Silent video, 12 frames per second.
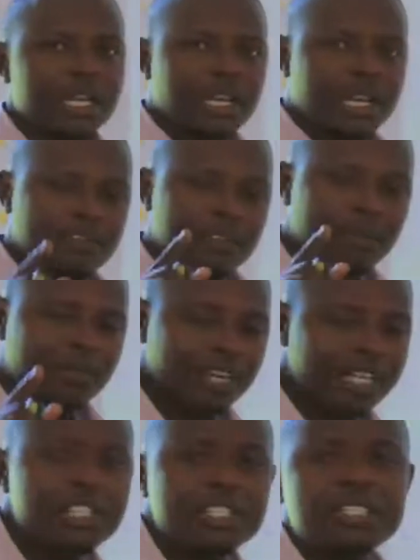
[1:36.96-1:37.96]

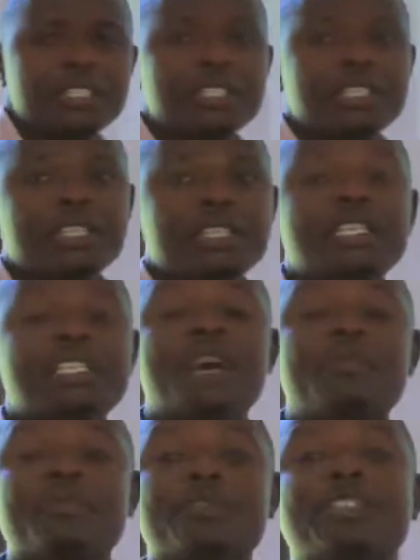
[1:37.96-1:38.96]
Evaporation is the
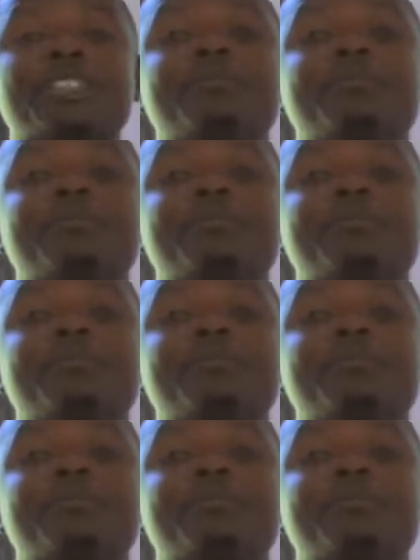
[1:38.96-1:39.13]
process